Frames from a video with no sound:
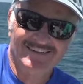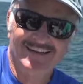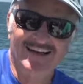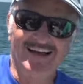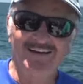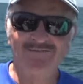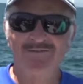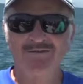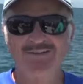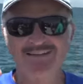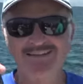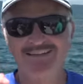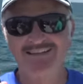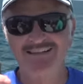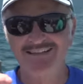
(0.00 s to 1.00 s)
have one
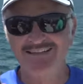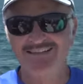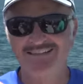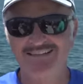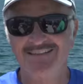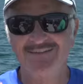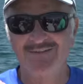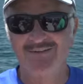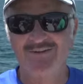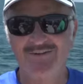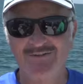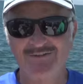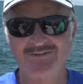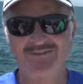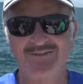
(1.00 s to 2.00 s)
of these in your
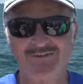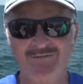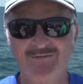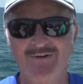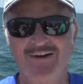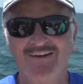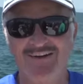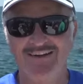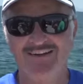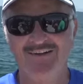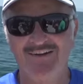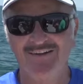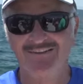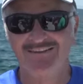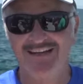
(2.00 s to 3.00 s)
holster and wear it at
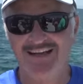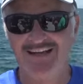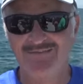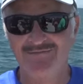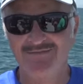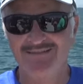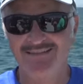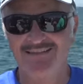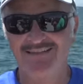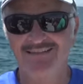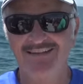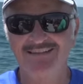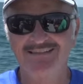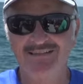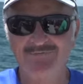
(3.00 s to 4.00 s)
all times,
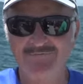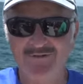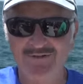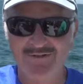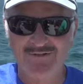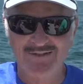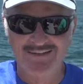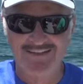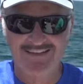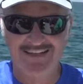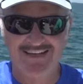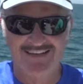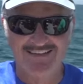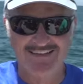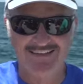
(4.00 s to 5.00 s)
except when you're in the
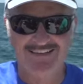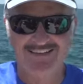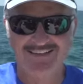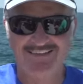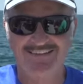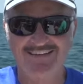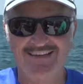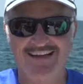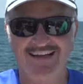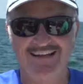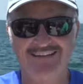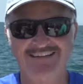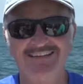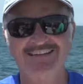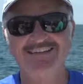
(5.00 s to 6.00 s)
galley,
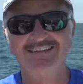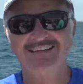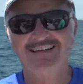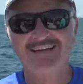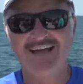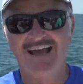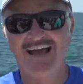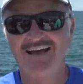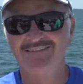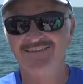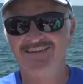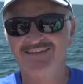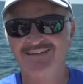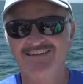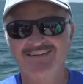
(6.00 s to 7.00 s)
okay? Have
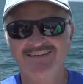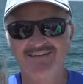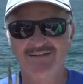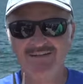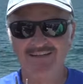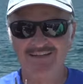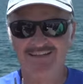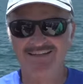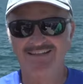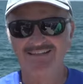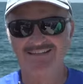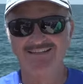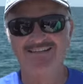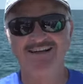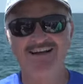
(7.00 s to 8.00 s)
it, you can
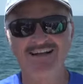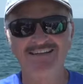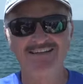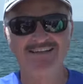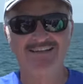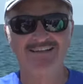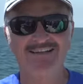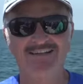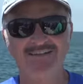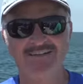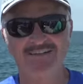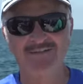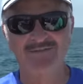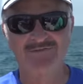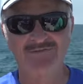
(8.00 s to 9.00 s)
cut the line, you can
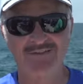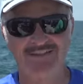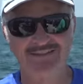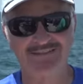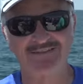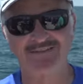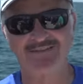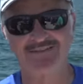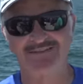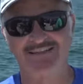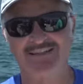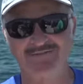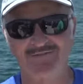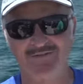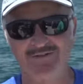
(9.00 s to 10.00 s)
unhook your fish, it's gonna
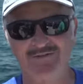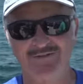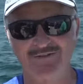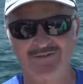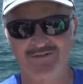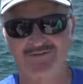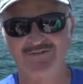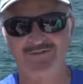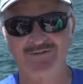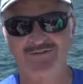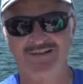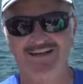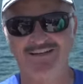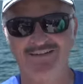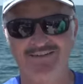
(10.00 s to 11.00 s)
save you and the crew a
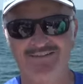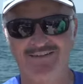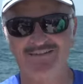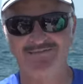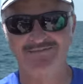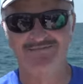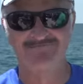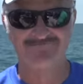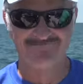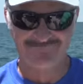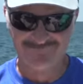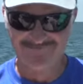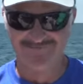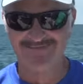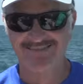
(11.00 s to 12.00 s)
lot of grief.
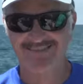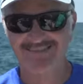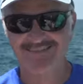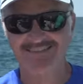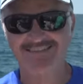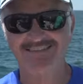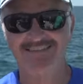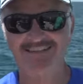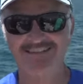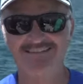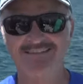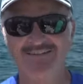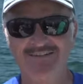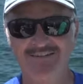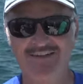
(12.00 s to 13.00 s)

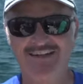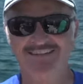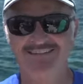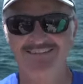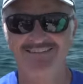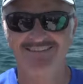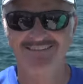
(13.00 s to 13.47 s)
Just do it.